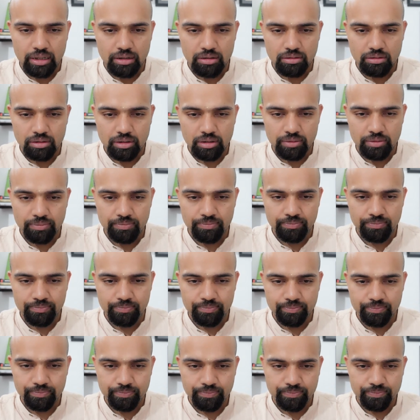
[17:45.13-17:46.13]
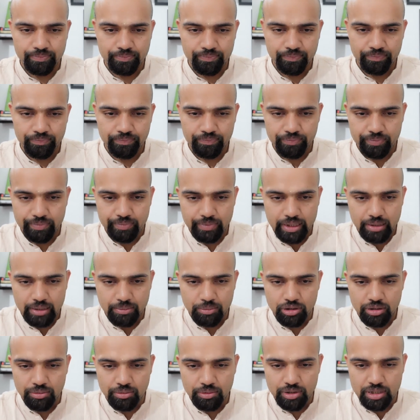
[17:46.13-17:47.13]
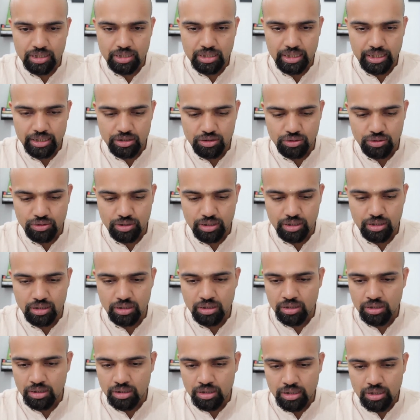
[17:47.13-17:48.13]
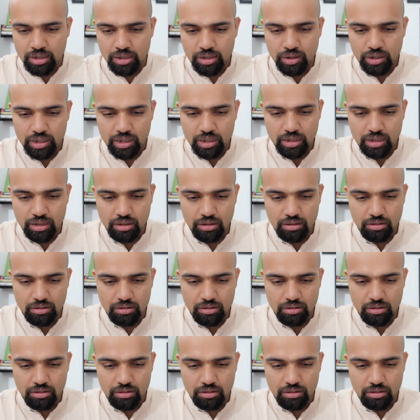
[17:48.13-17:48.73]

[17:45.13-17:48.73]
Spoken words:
Okay, I'll put it up on the screen so that you can